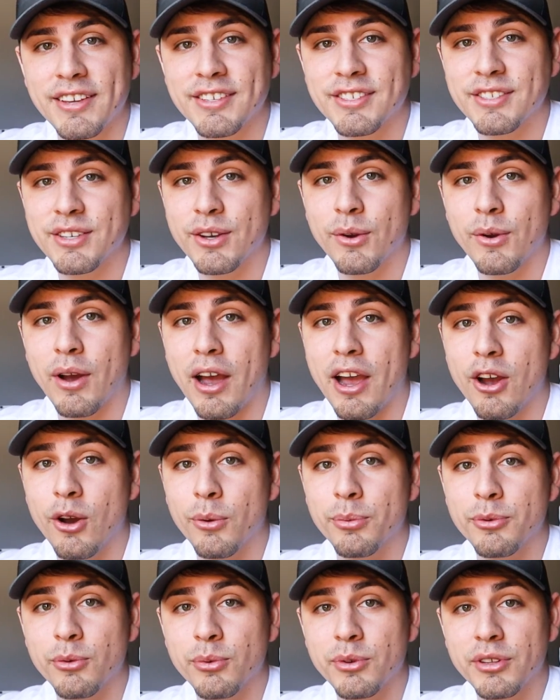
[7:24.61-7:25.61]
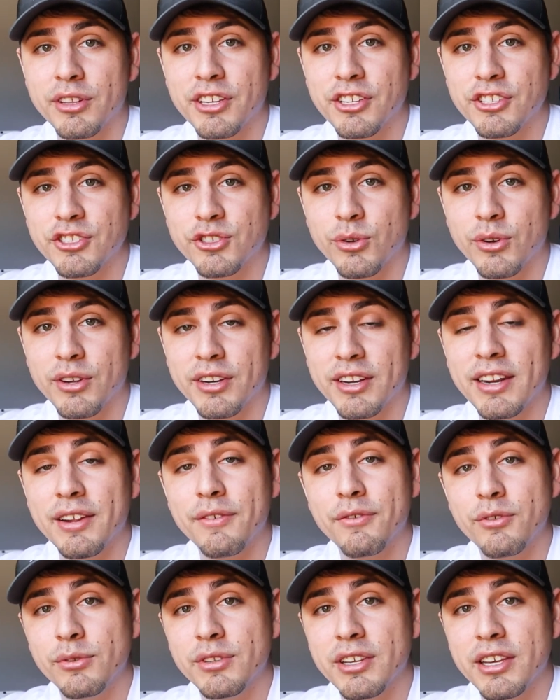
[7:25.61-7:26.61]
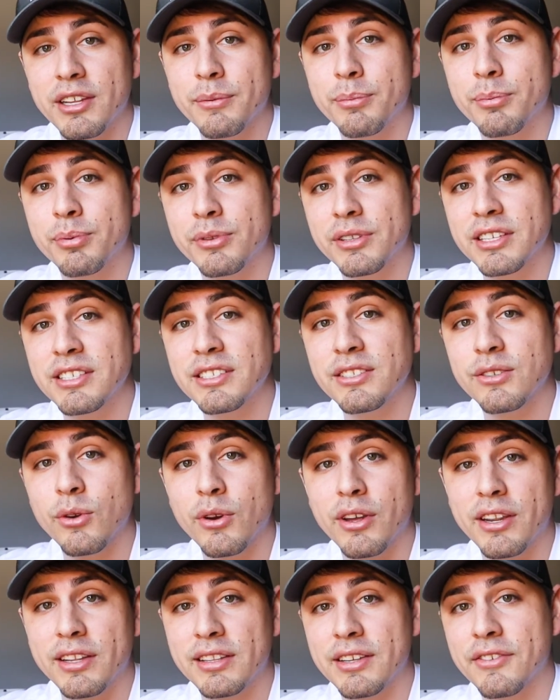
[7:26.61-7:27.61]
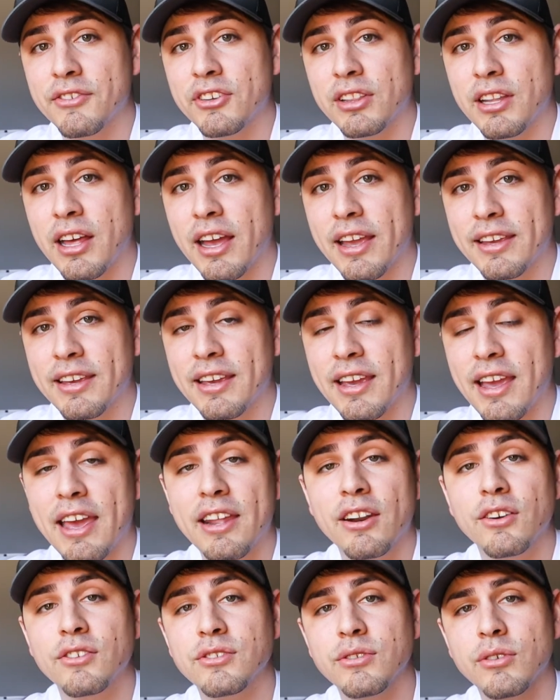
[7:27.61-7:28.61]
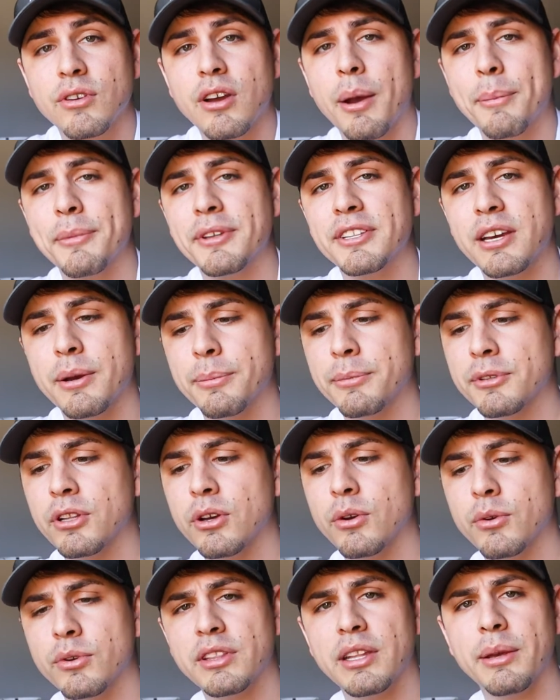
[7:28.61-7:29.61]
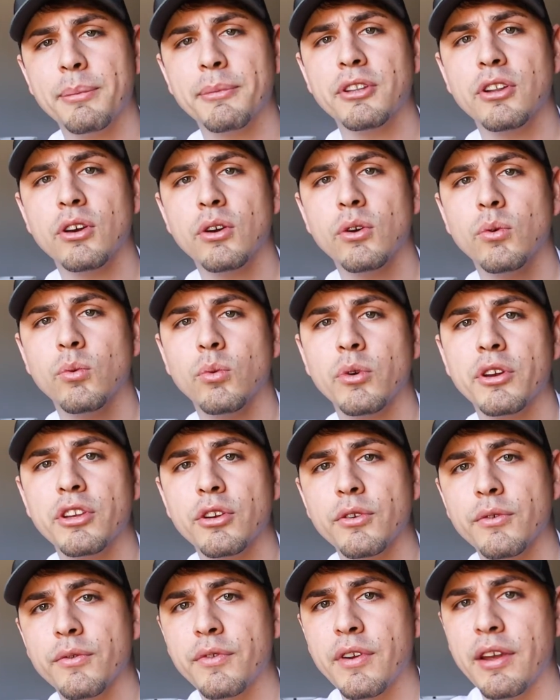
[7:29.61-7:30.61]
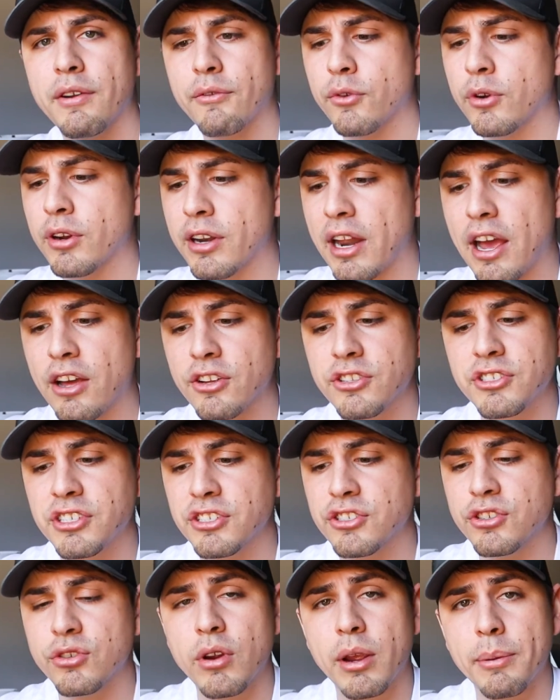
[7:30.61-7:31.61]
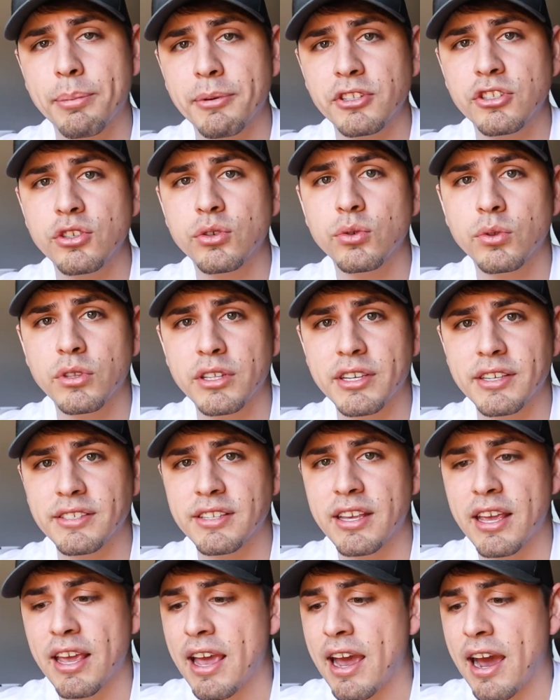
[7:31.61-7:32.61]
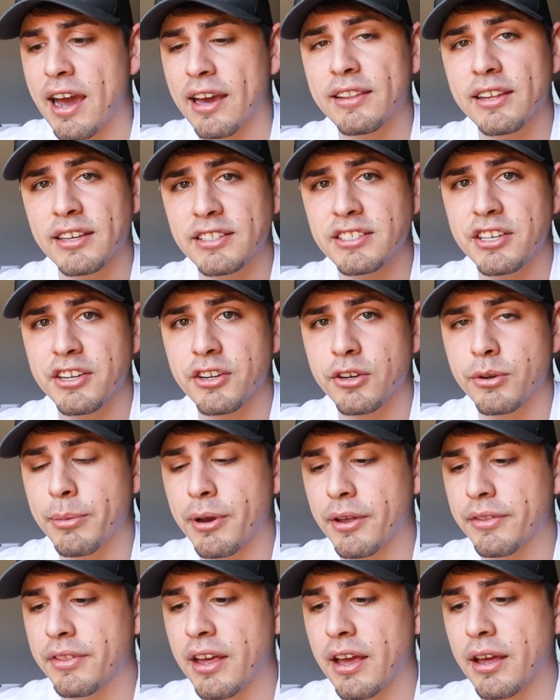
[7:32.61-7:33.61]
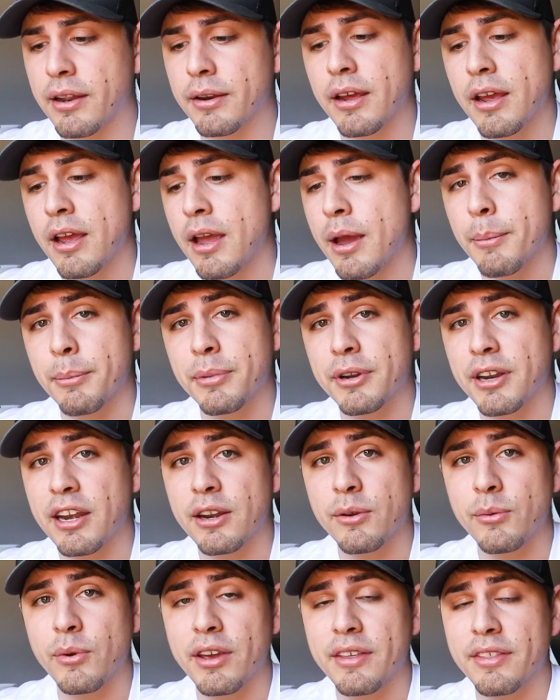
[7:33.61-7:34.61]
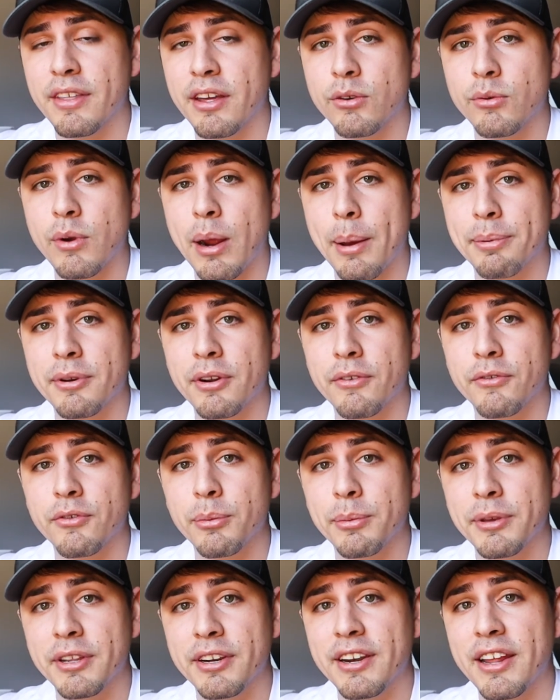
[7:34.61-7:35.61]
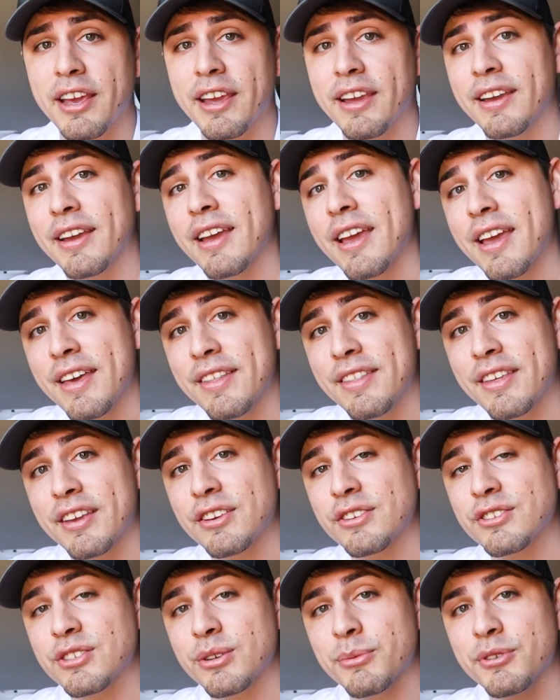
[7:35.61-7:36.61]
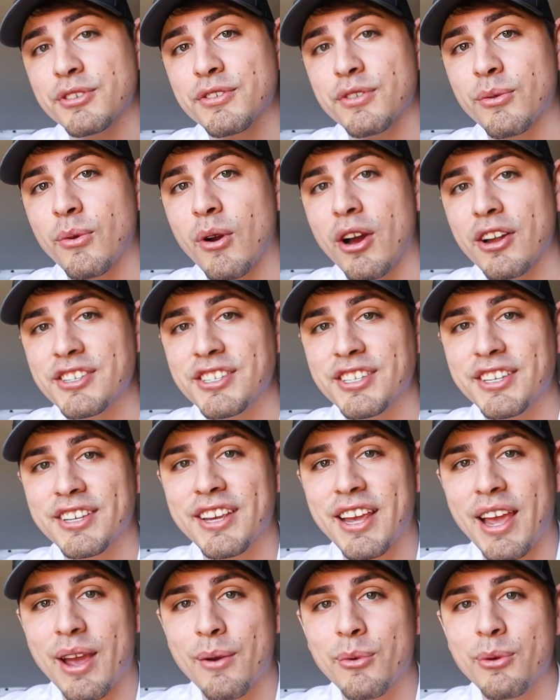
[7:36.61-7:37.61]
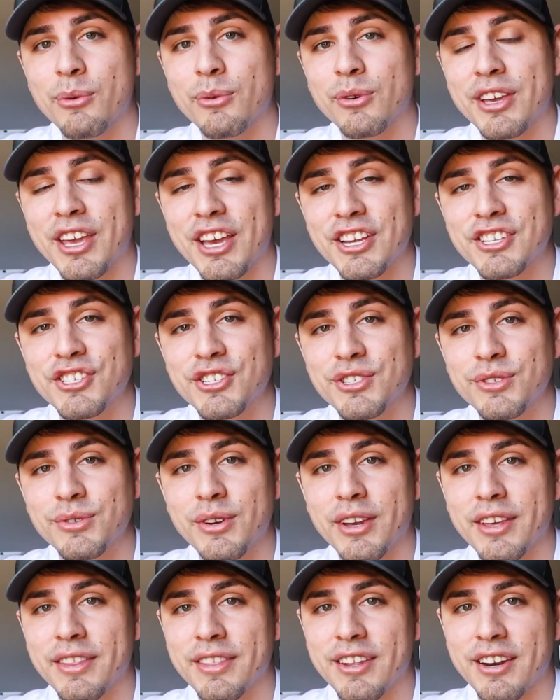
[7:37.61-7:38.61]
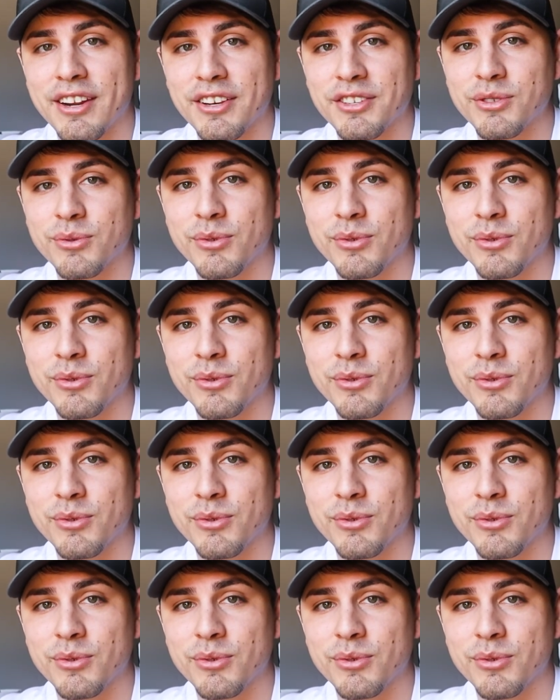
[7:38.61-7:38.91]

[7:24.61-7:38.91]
so I hope you really enjoyed it. If you did, please go ahead and leave a like, and also comment down below and let me know what your favorite algae scraping tool is. I'd like to hear about that. But anyway, that'll wrap it up for me today. Thank you so much for watching, and we will catch you in the next